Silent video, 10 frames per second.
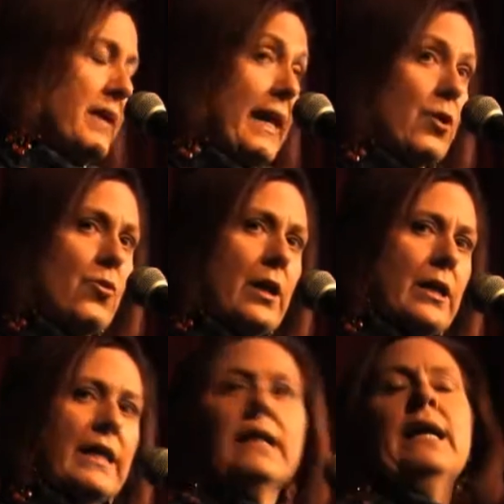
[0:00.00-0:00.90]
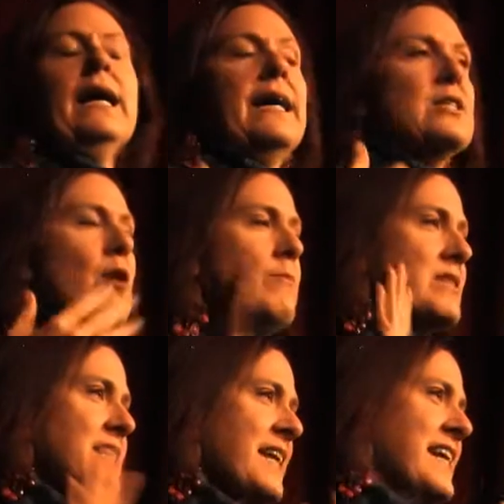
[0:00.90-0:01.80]
accordingly. So I'm
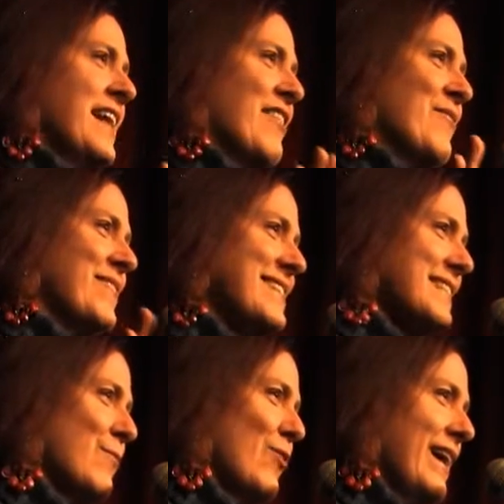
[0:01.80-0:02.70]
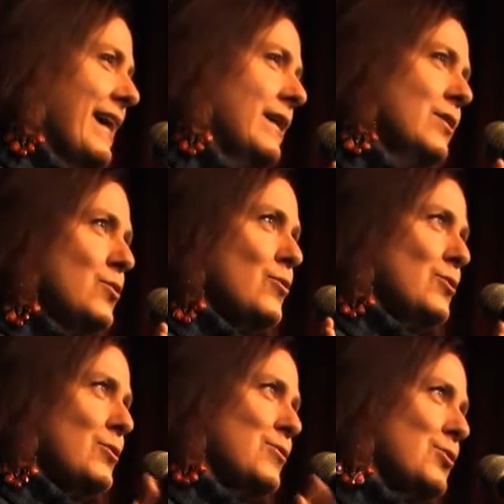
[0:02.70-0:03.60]
sitting there in my subway,
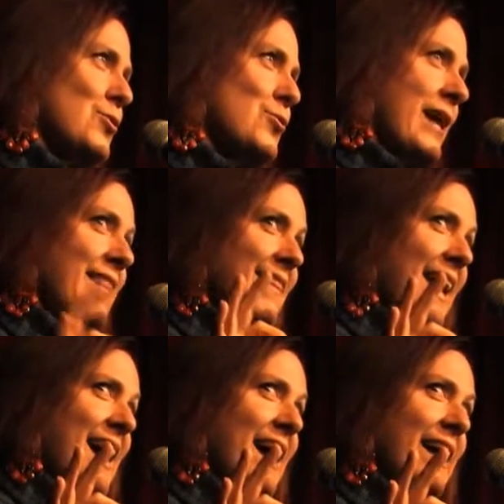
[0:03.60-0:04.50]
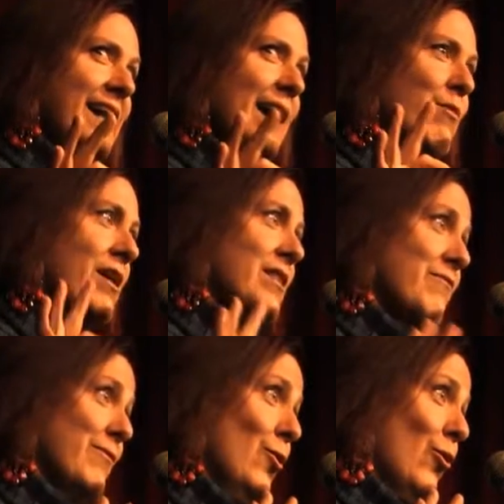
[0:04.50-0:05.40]
and then I'm on the
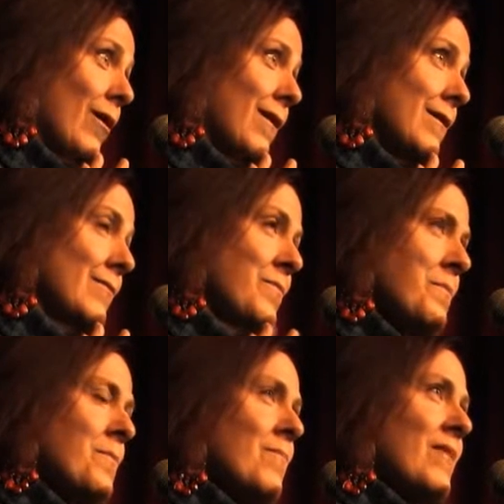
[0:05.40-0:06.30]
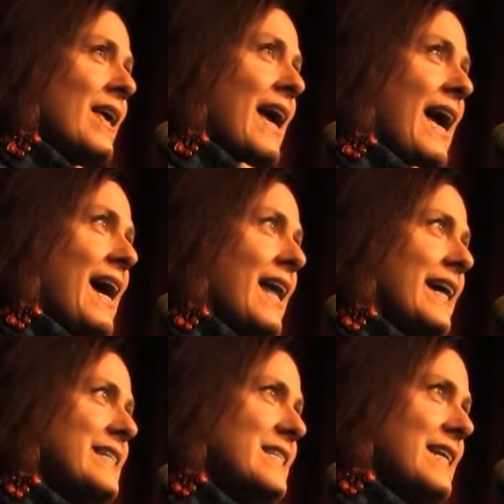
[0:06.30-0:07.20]
floor, and
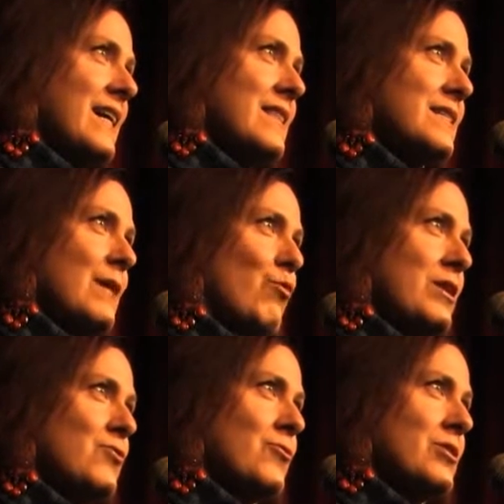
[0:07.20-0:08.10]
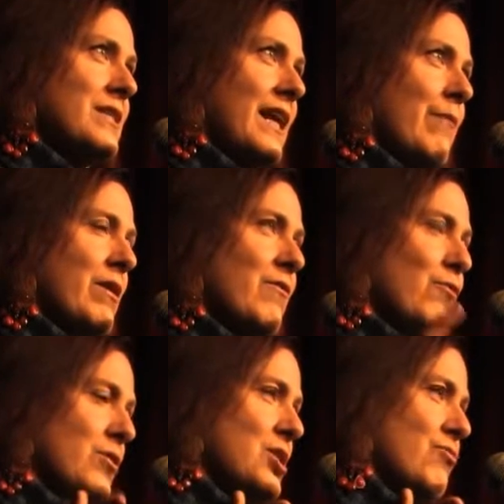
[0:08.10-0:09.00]
I see out the subway doors that I'm at
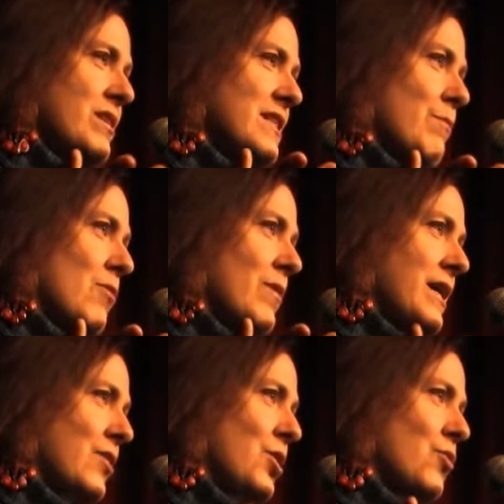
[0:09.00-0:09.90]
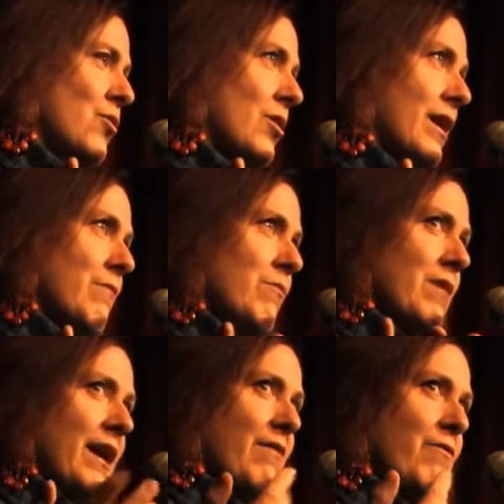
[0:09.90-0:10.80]
4th Street, so I'm already in New York.
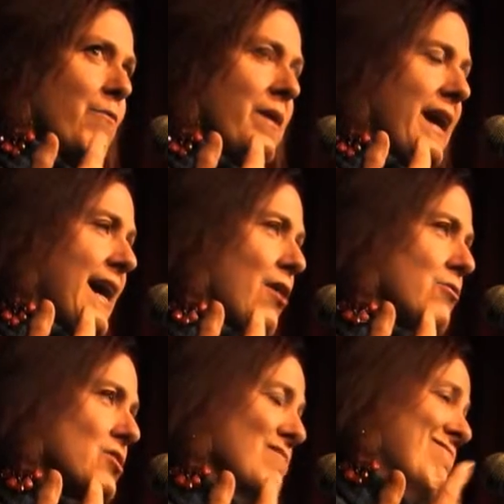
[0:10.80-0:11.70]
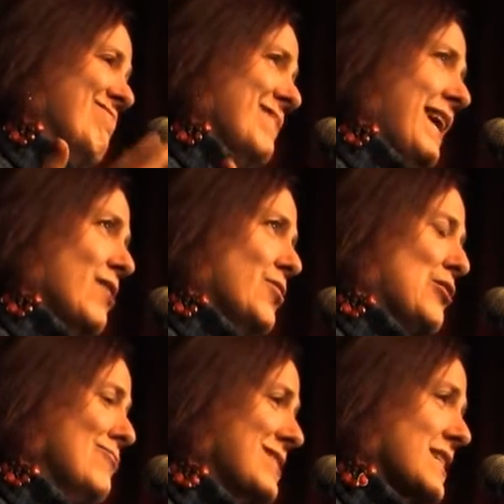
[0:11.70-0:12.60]
I've been out, I don't
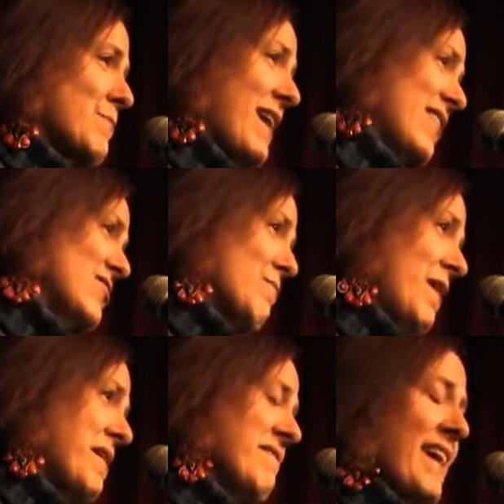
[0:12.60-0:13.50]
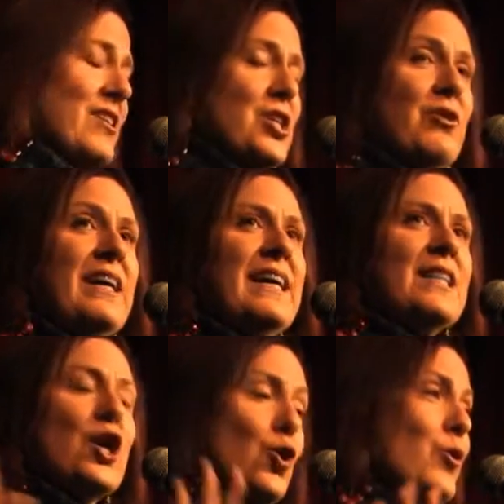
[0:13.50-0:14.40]
know, 6 miles maybe? I don't know.
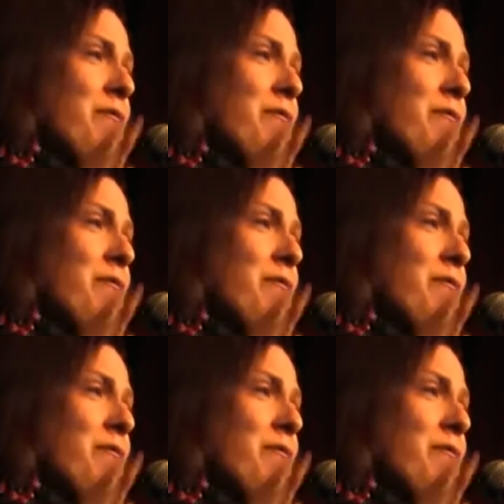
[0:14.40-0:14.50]
The cool thing